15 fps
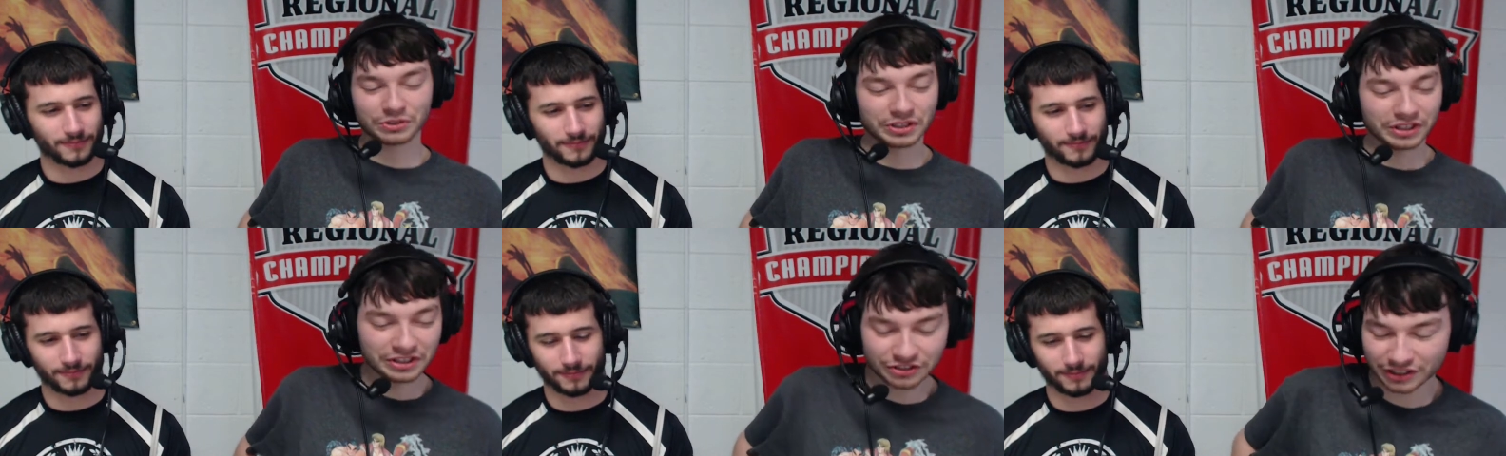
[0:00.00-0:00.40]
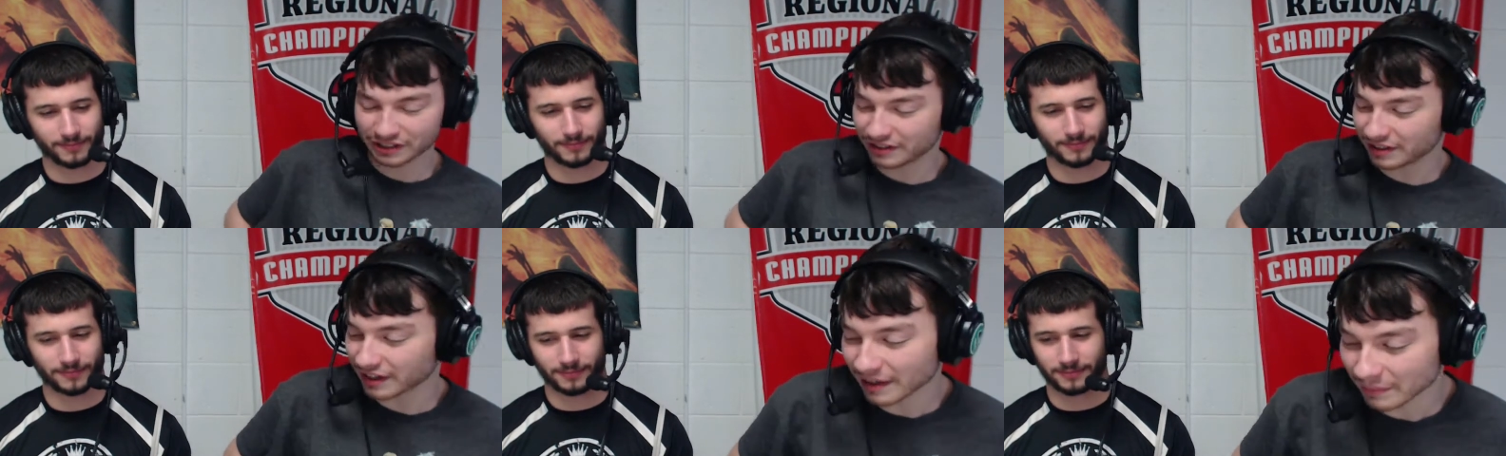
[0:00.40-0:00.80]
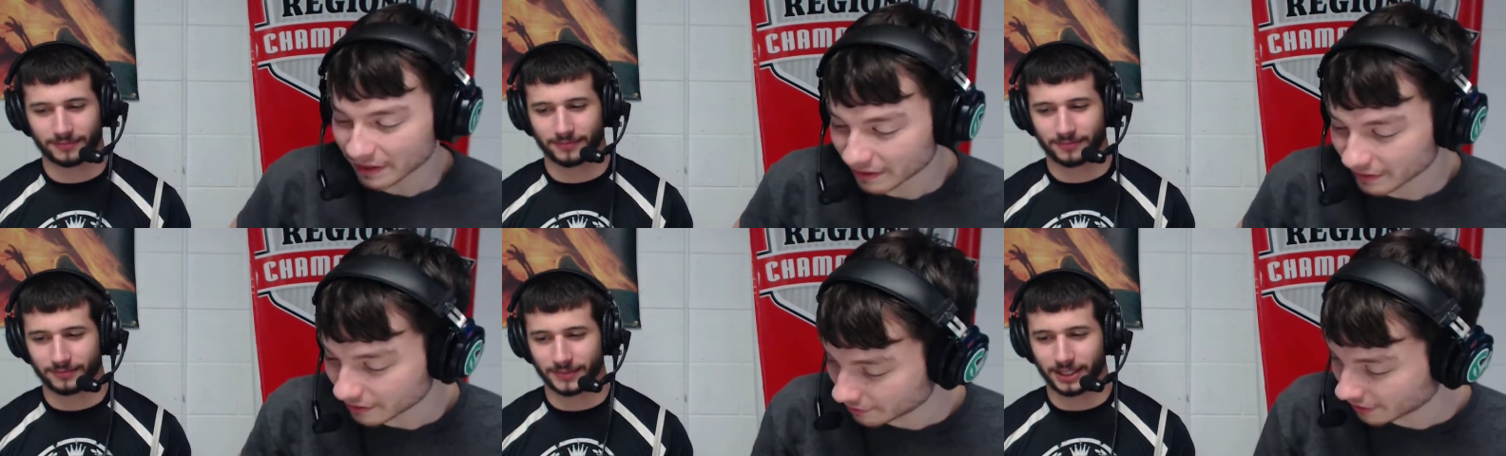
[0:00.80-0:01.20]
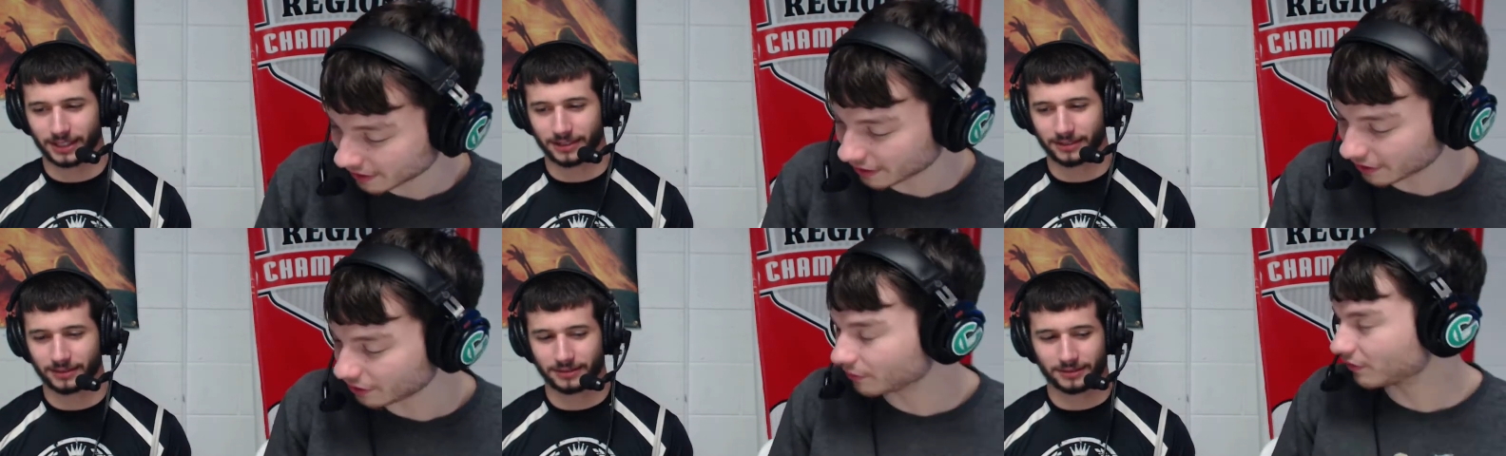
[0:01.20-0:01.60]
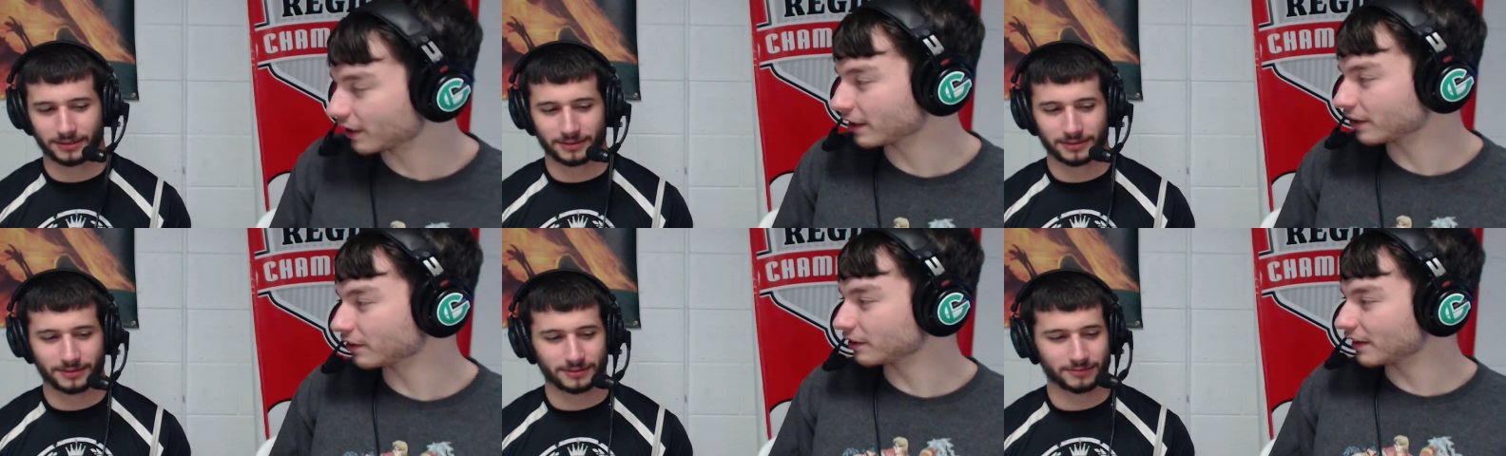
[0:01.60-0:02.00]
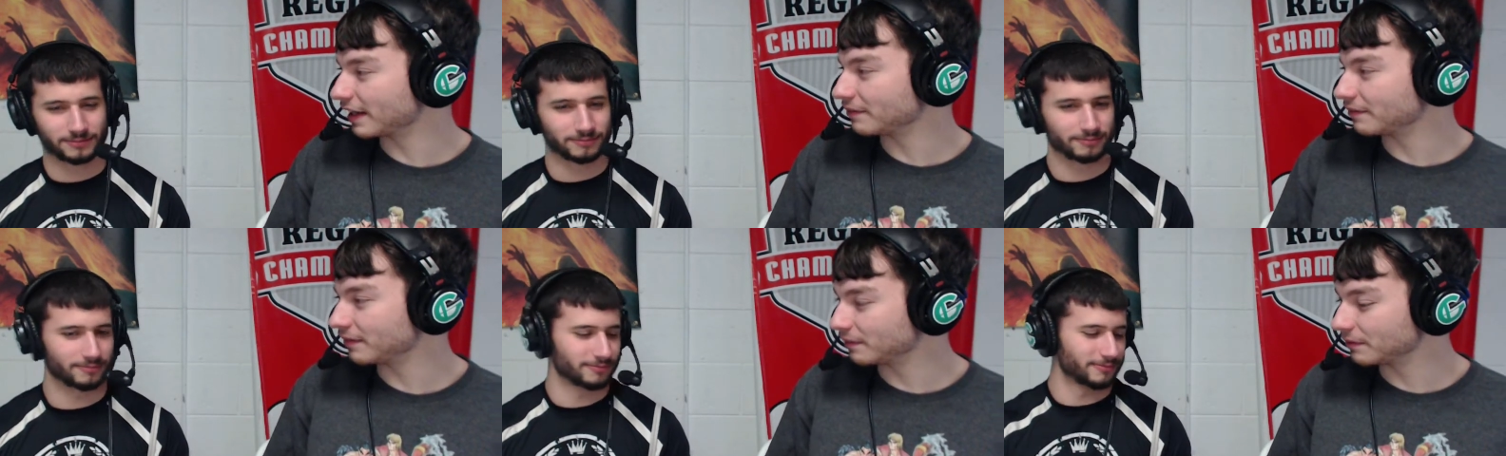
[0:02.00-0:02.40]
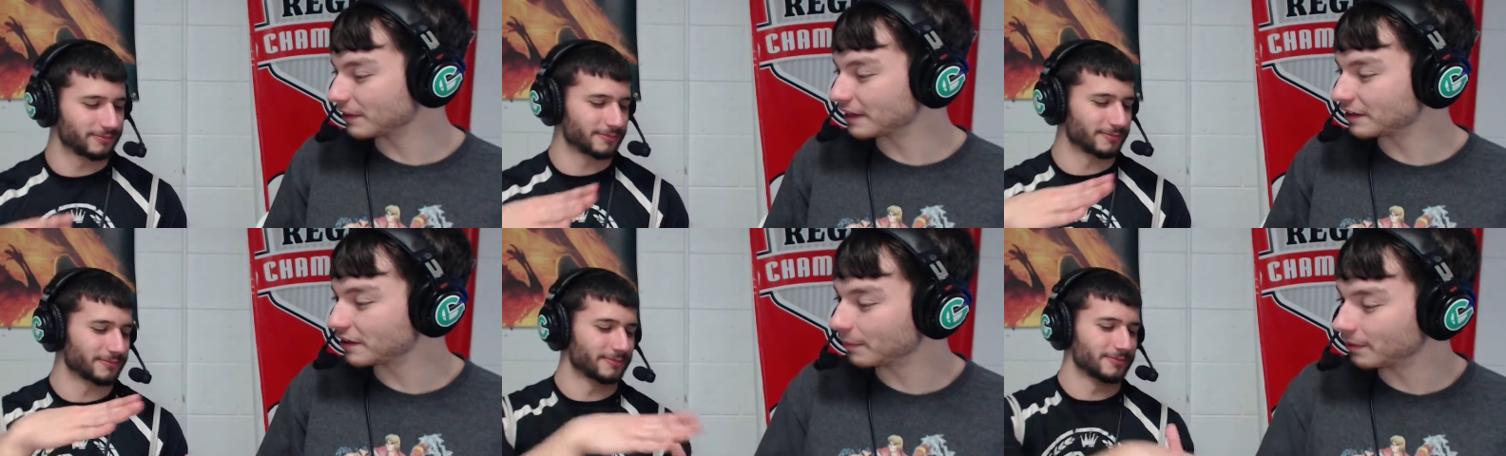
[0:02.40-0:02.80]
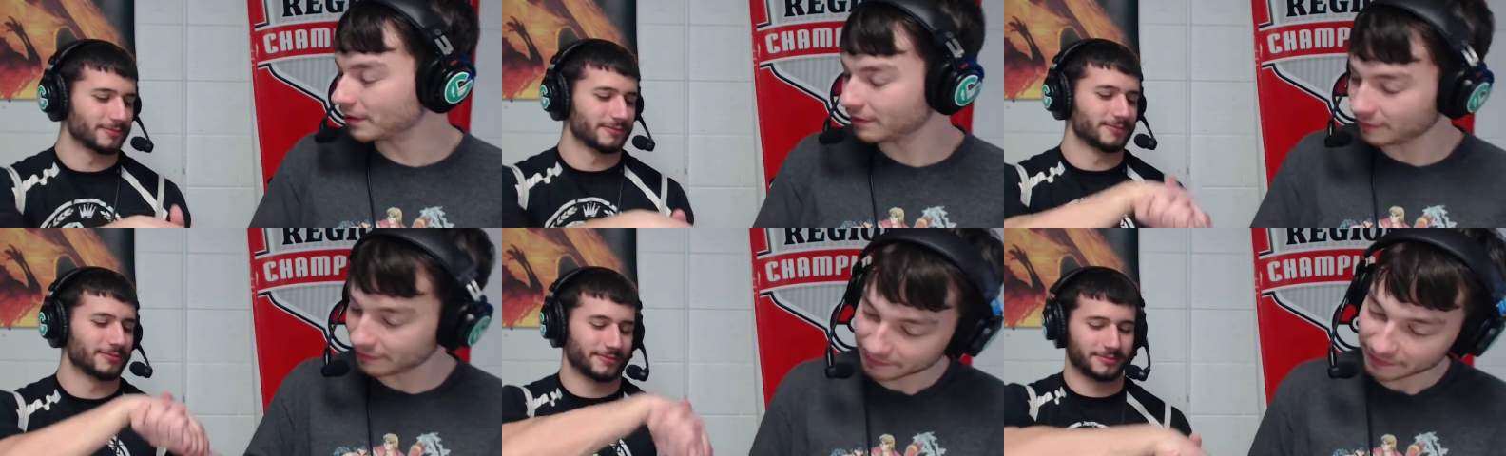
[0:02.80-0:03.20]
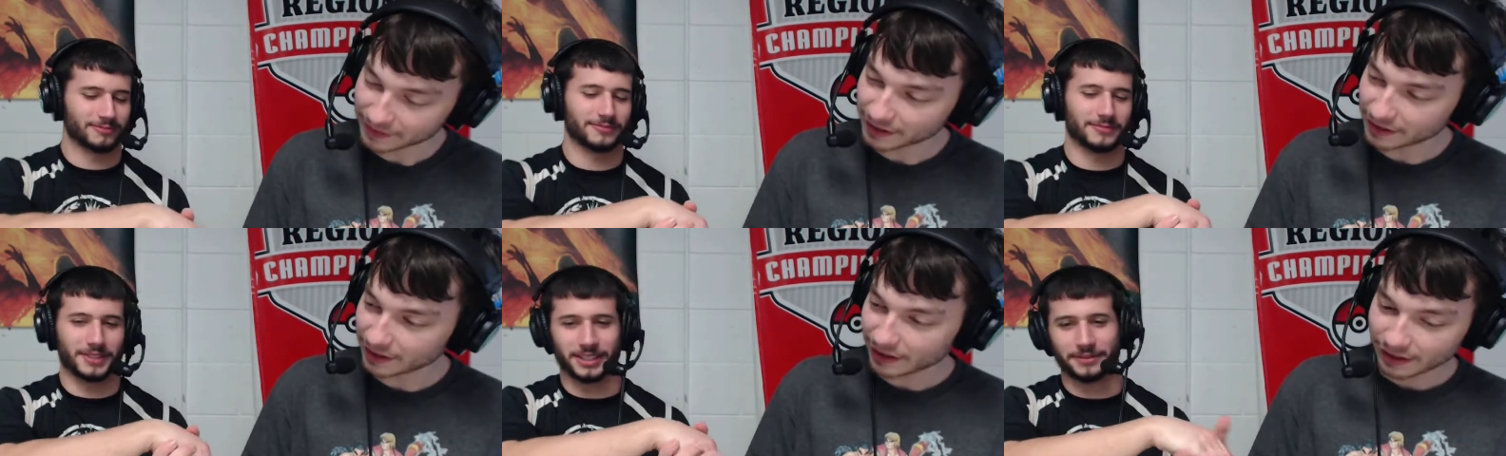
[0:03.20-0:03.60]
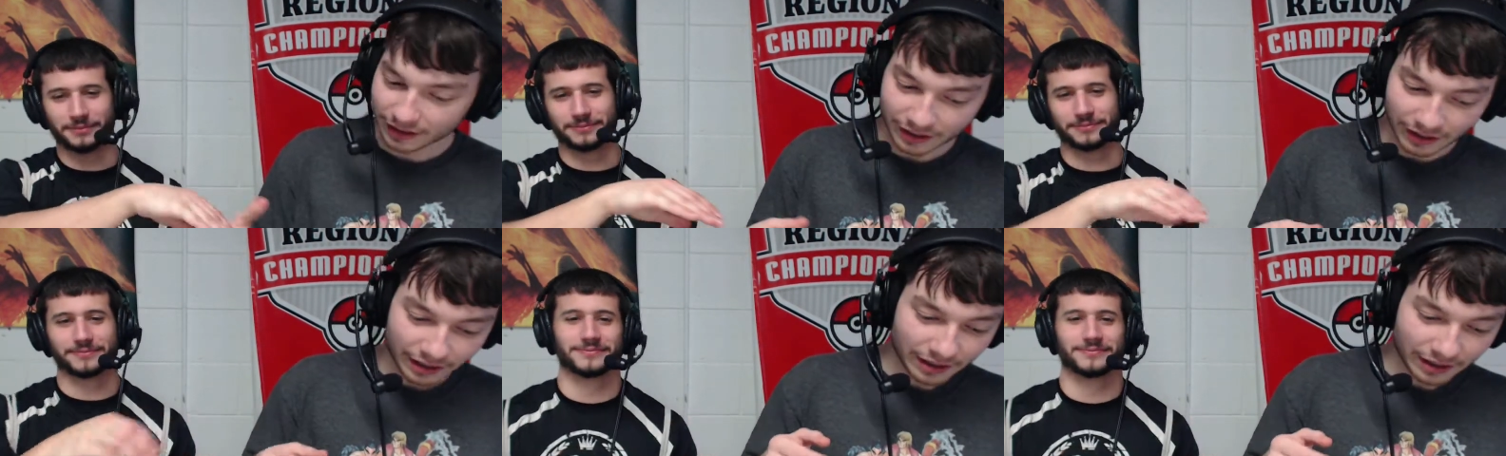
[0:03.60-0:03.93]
Speaker 1: Good shit today, man. You fucking yeah. you fucking earned that that W. Yep.